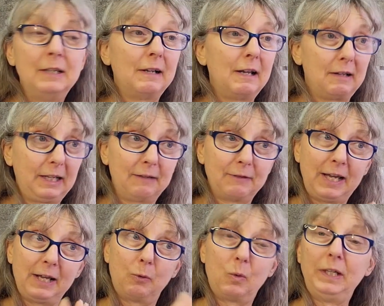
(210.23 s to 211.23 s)
Kind of like if I
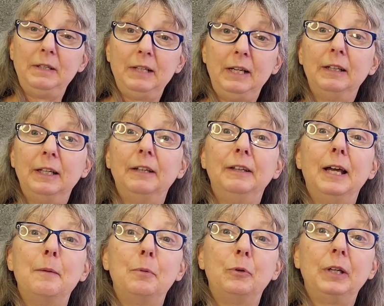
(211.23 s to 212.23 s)
had a white dahlia in
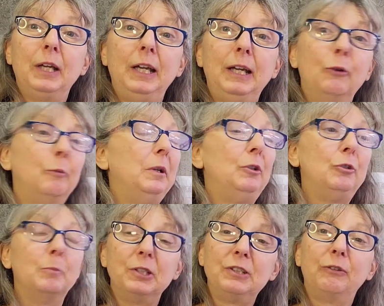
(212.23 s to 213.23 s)
that bouquet, it would be too
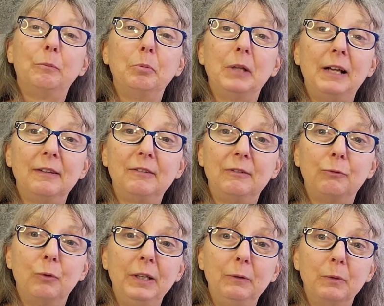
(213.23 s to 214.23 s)
much of a blast of
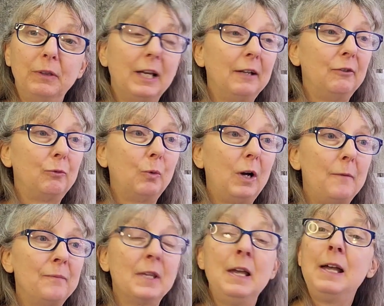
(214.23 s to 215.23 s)
white with that as
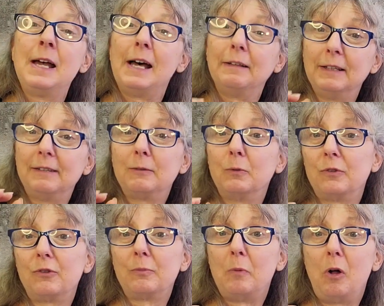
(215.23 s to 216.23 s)
well. Unless it was
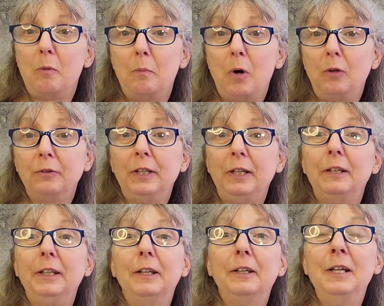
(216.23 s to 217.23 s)
a small ball
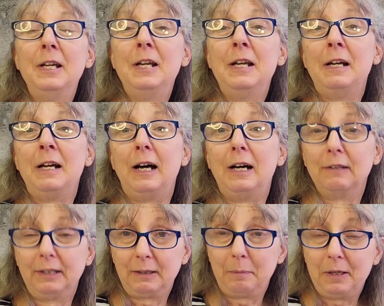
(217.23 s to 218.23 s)
dahlia, uh,
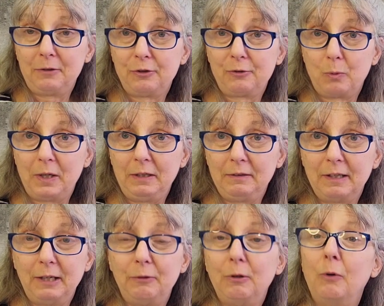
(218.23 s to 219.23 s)
like the Petra's Wedding that
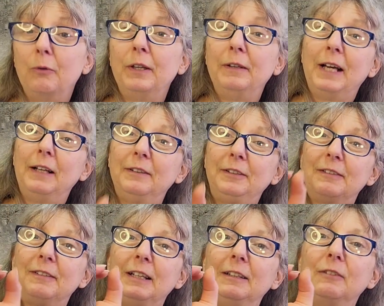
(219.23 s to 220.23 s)
I grow, then that
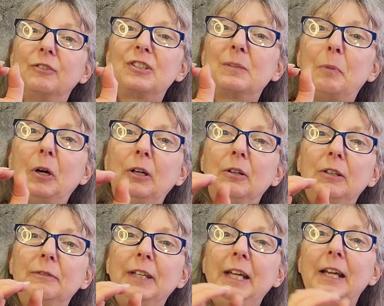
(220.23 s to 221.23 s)
just that little sparkle
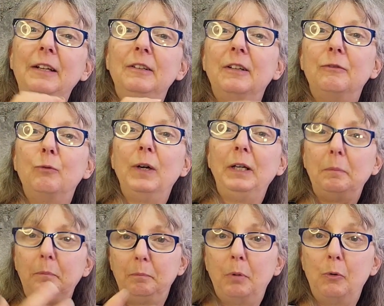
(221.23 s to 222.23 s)
of a head of white
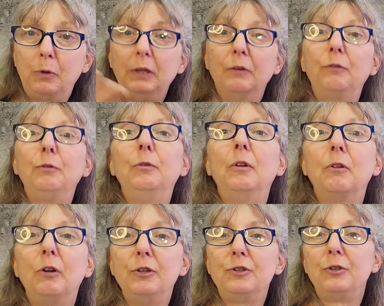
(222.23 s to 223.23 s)
poking through the
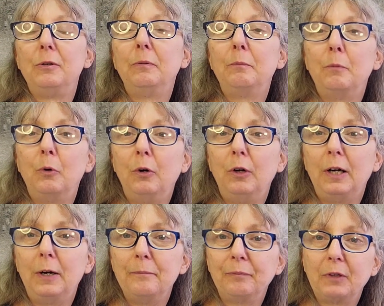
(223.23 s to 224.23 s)
larger, more
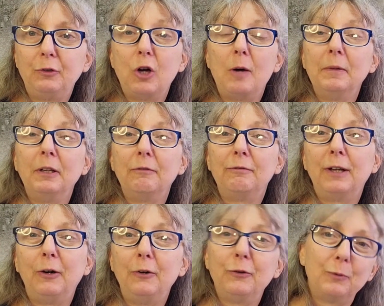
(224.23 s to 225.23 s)
um, dominant
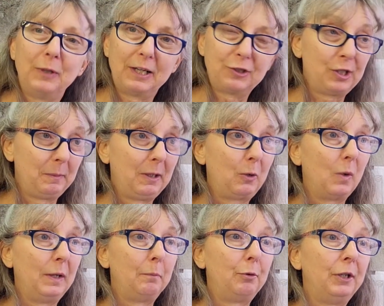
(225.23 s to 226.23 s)
flowers would actually be
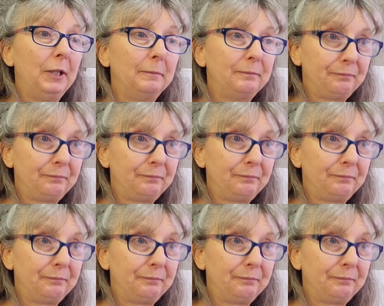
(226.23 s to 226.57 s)
quite pretty.